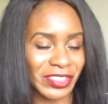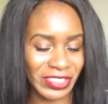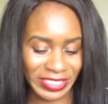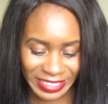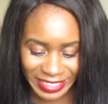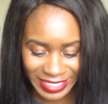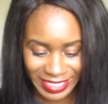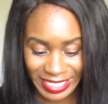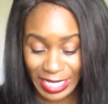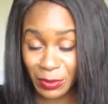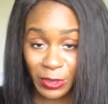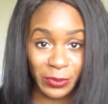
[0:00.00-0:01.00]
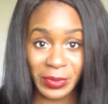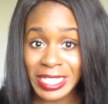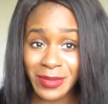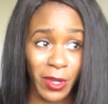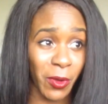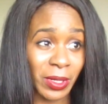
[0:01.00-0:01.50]
Jesus. Typical.
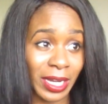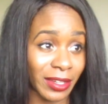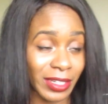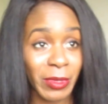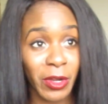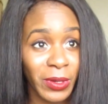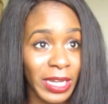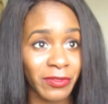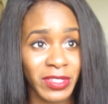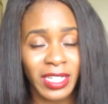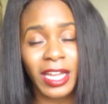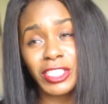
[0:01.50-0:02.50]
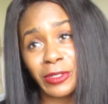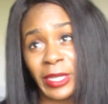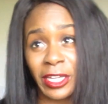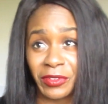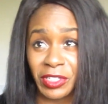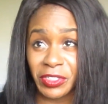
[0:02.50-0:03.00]
That's my whole life. My whole life is like, I should
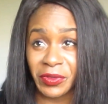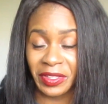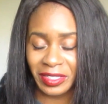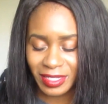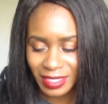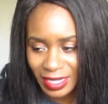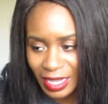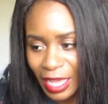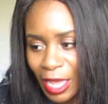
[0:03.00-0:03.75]
make a video on this.